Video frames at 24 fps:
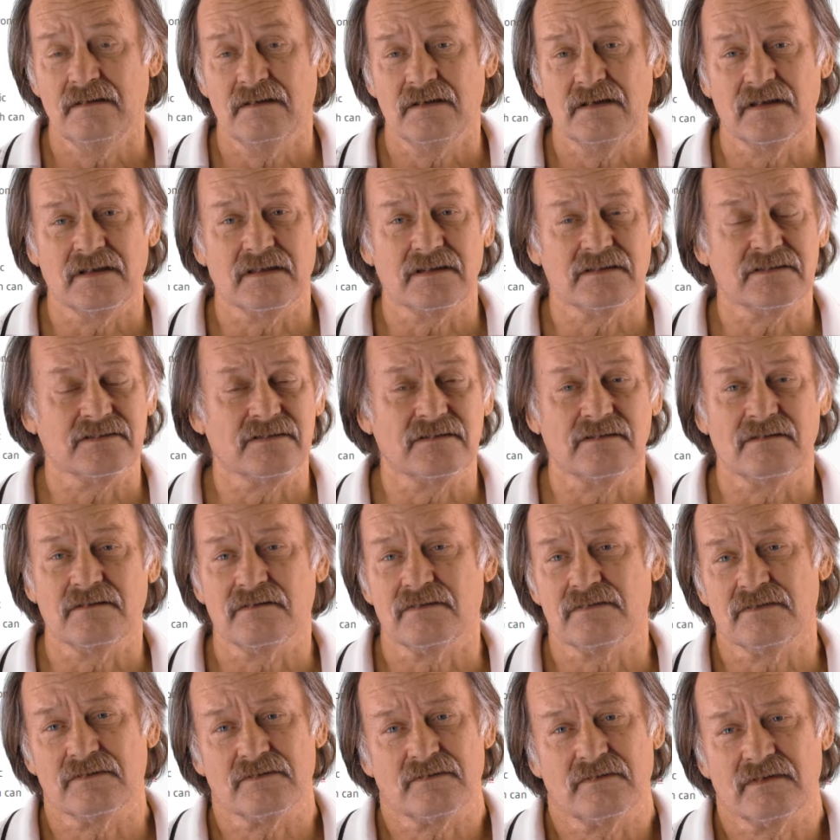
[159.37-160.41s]
And
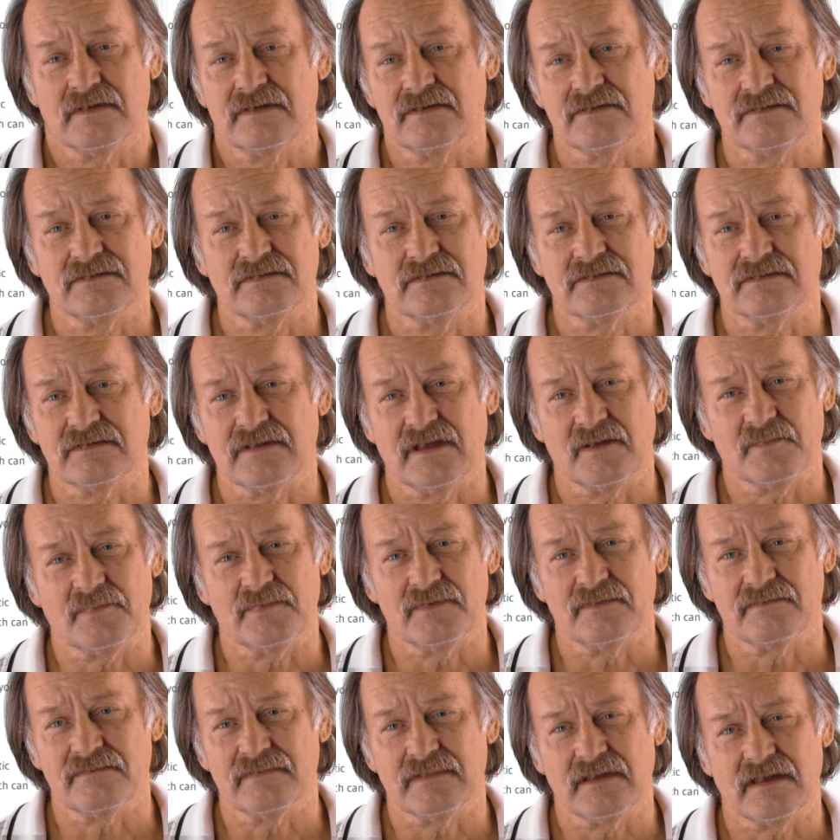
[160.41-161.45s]
the greatest
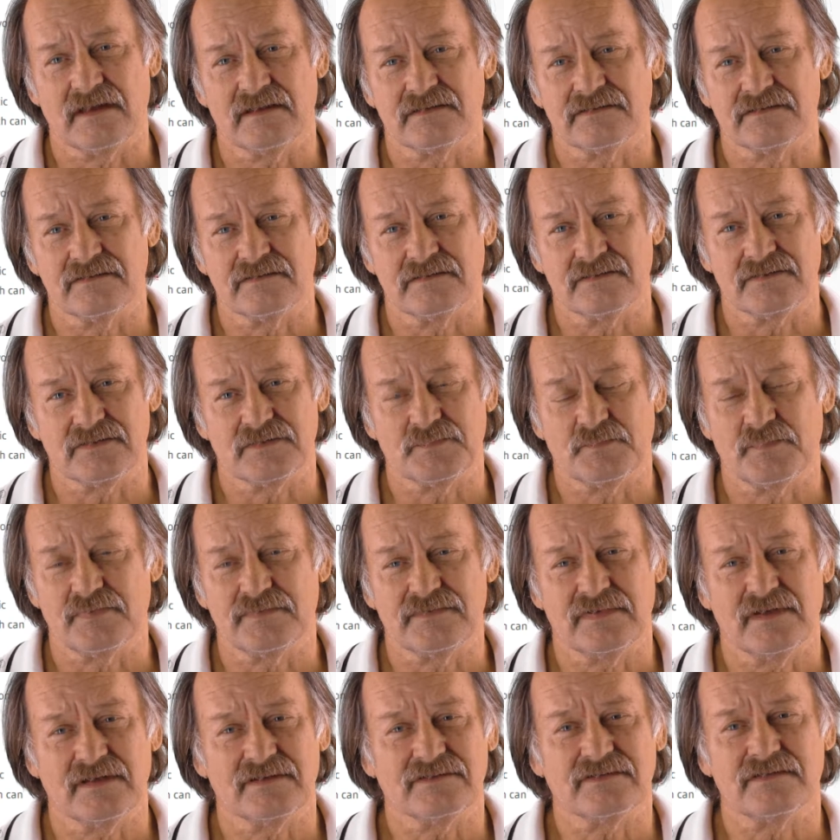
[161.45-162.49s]
example of that is
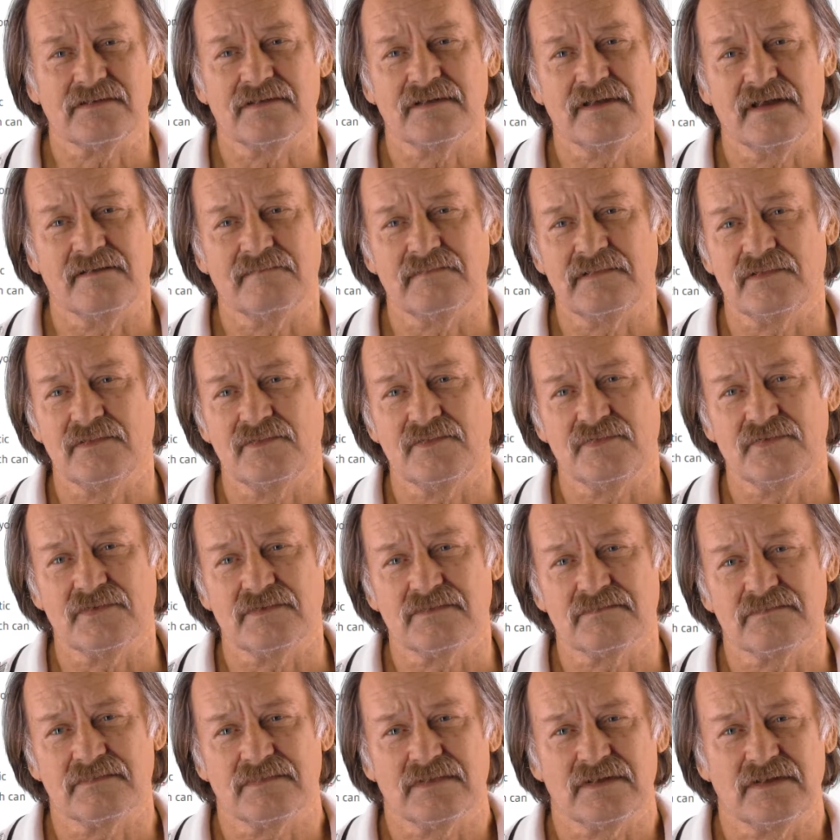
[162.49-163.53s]
potentially
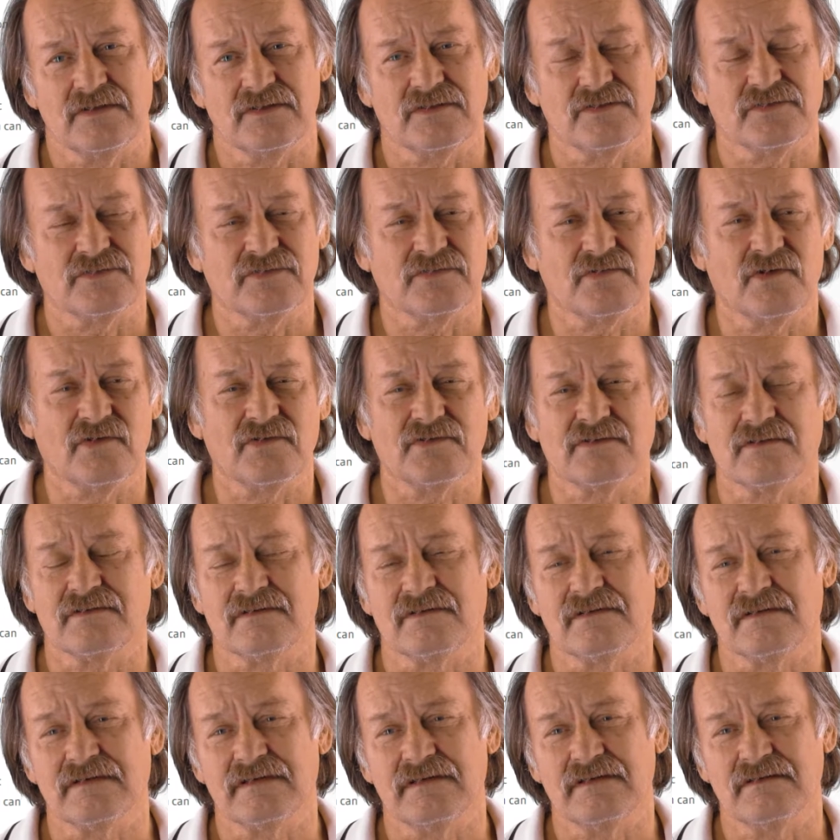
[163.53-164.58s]
evolution. It's
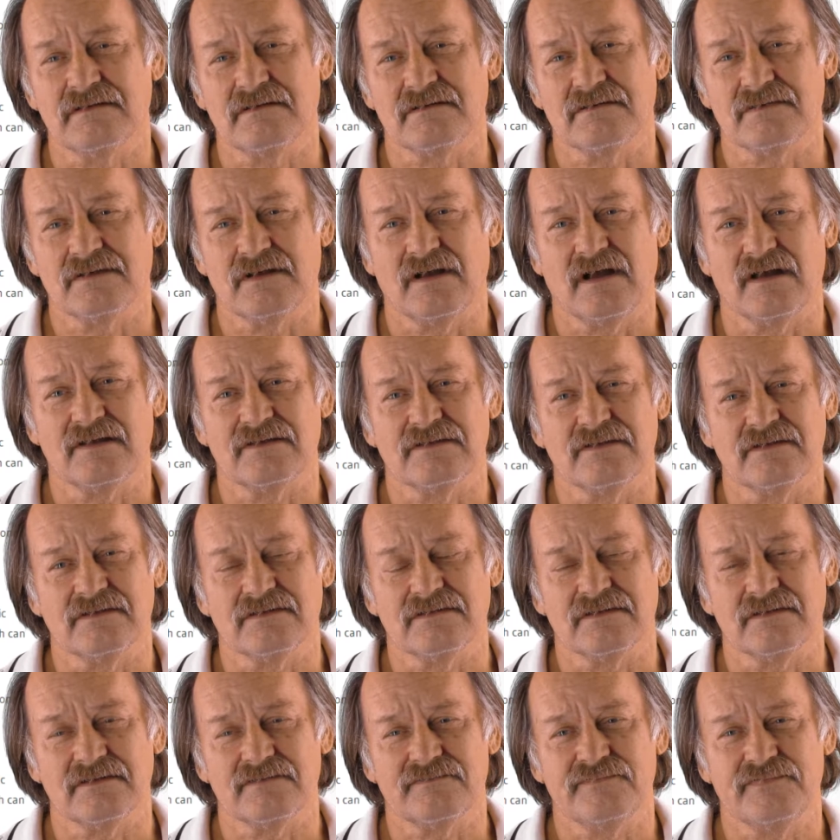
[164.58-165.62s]
certainly the idea
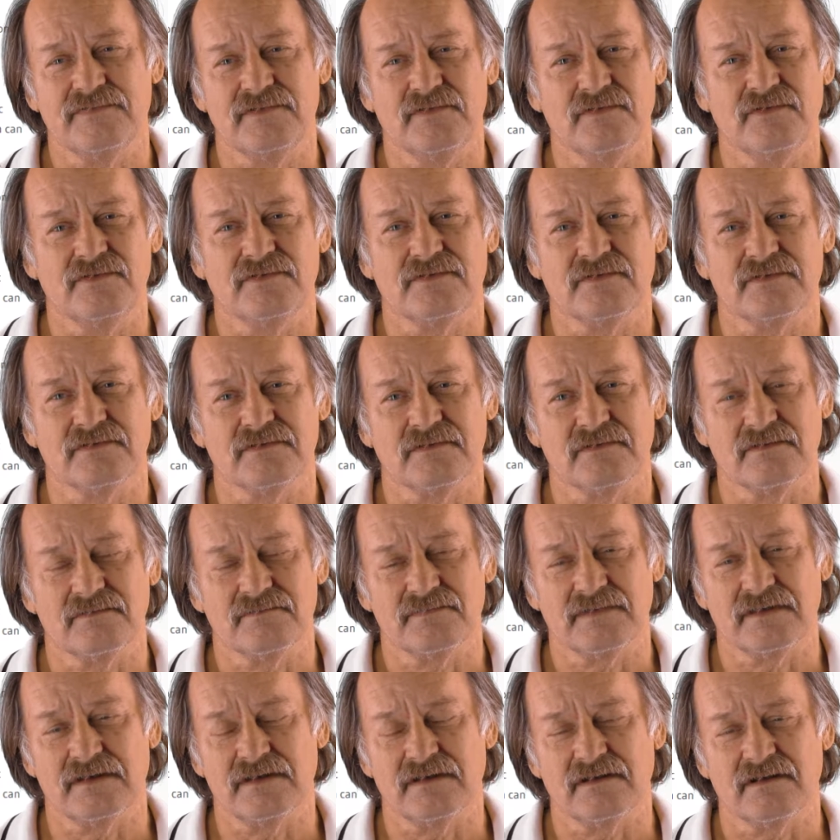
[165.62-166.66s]
that fusion of
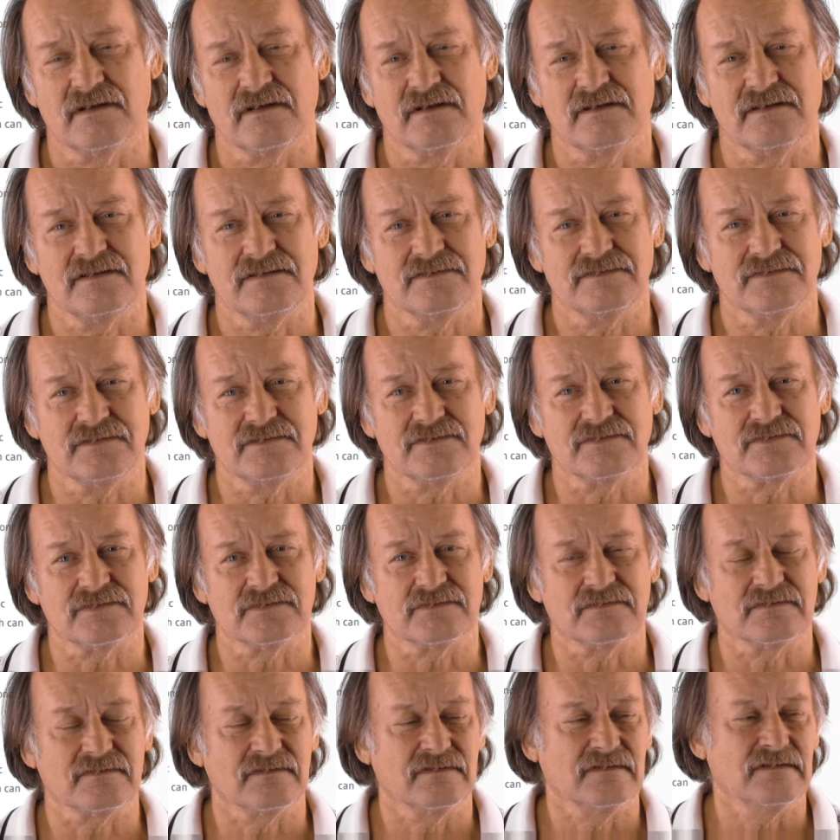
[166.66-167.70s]
any kind exists,